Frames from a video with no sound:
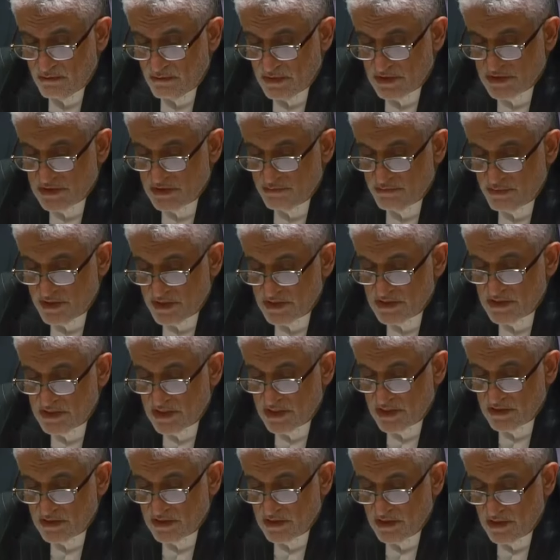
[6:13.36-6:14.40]
Mr.
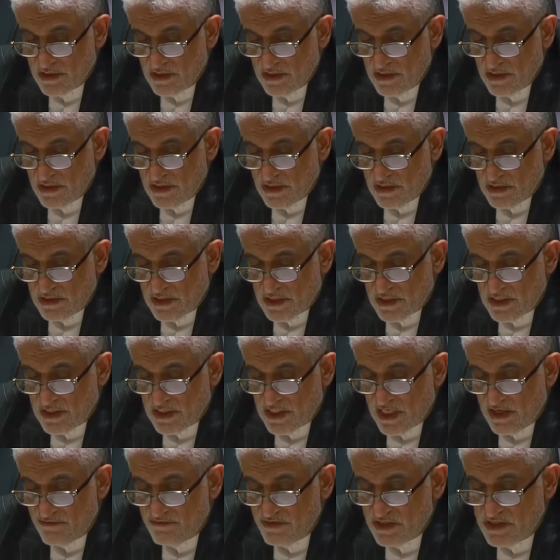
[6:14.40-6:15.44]
President, the
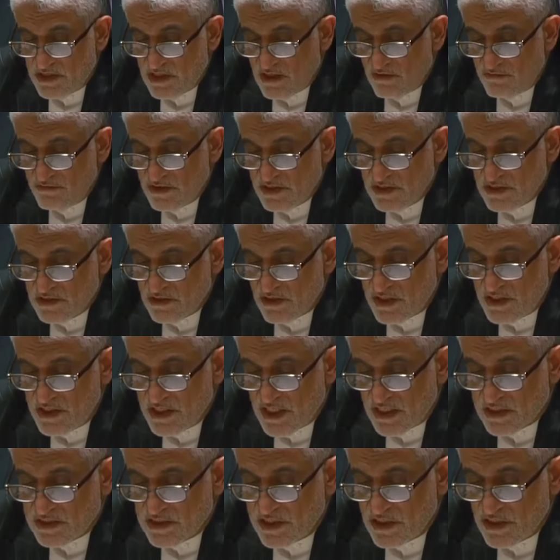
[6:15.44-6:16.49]
gravity of Israeli
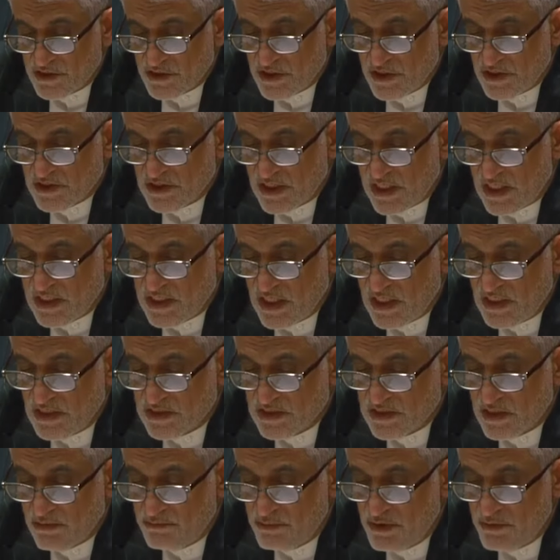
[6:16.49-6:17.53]
atrocities
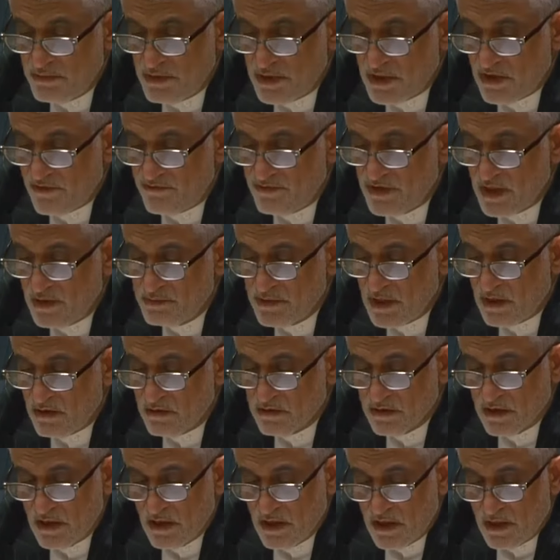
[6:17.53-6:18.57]
against the people of
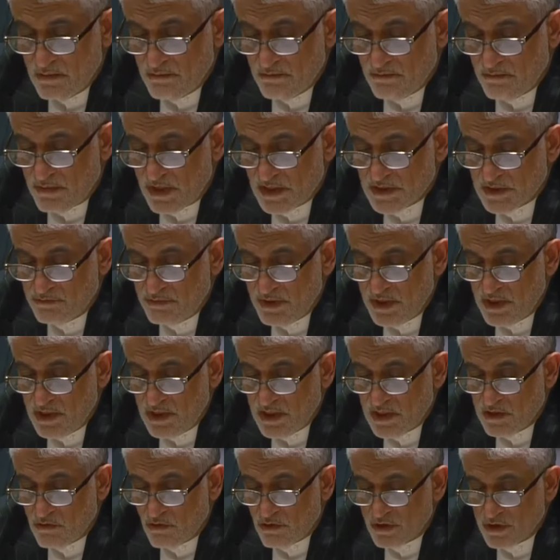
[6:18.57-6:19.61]
Lebanon must be
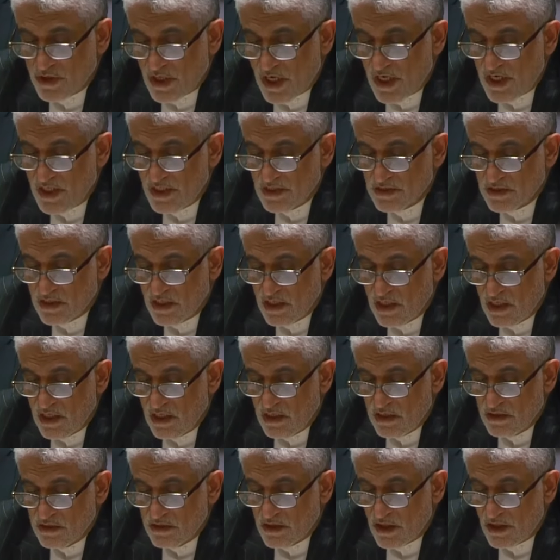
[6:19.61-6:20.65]
recognized
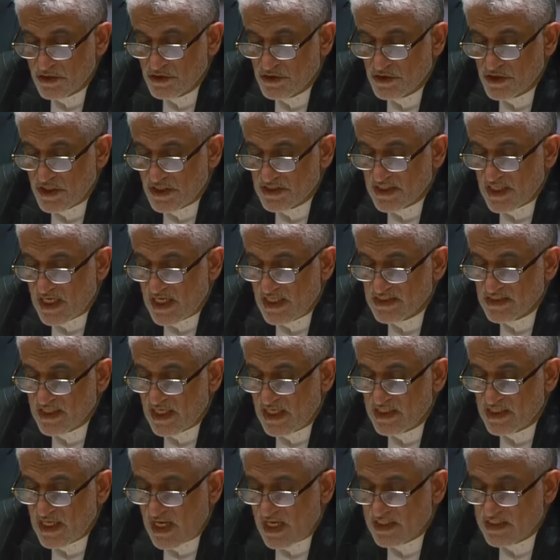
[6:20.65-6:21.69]
not just as
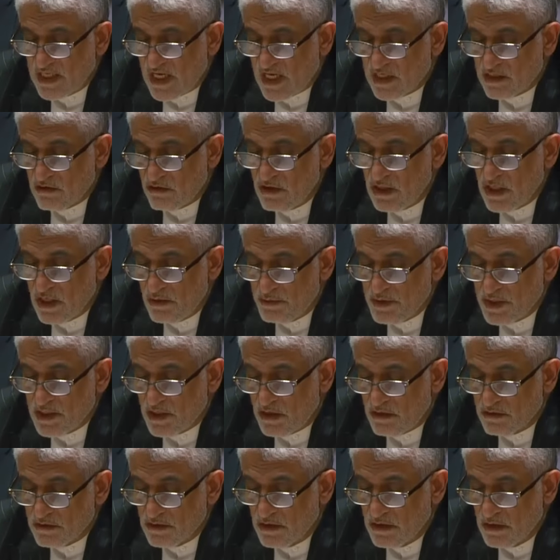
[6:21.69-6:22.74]
an attack on
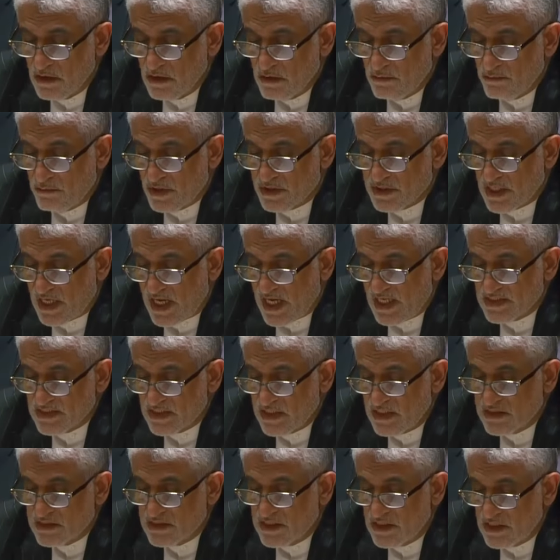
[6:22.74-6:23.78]
Lebanon, but as
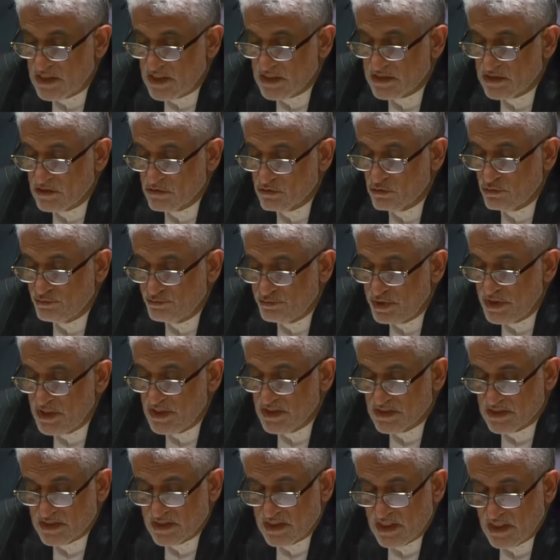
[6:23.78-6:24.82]
a threat to
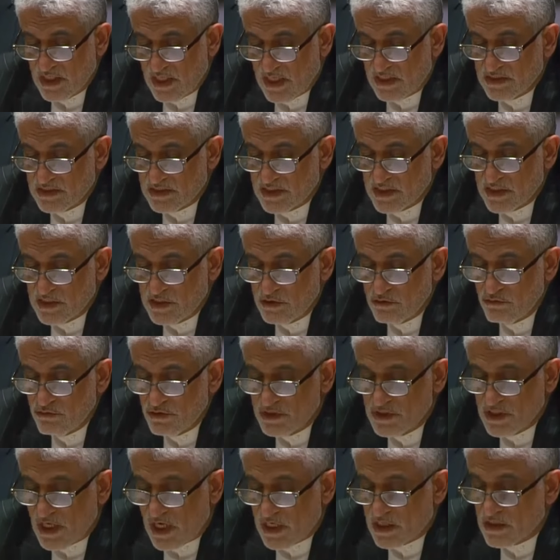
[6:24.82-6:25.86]
peace and
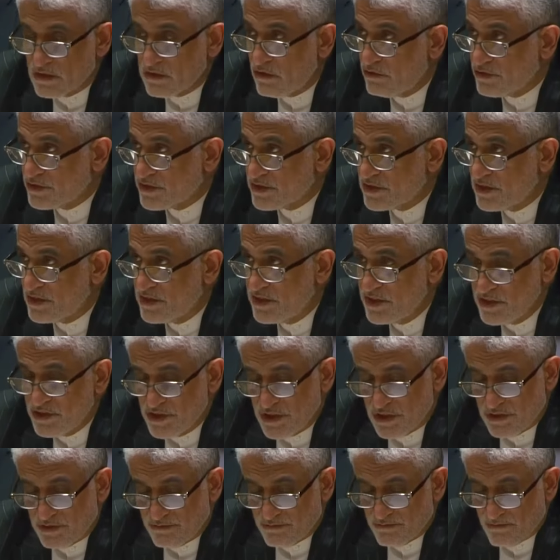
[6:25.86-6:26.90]
security across the
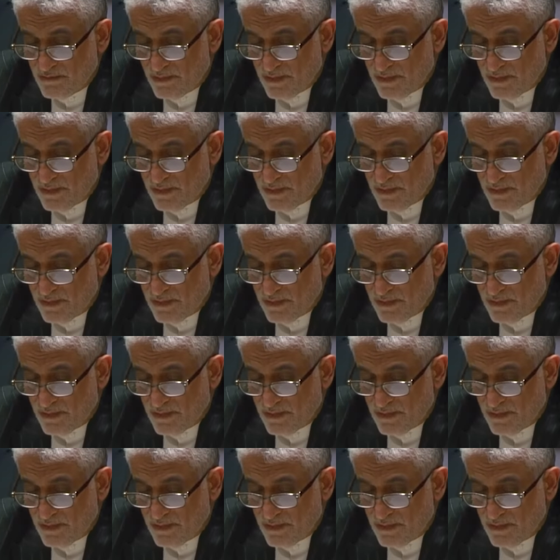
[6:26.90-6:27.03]
region.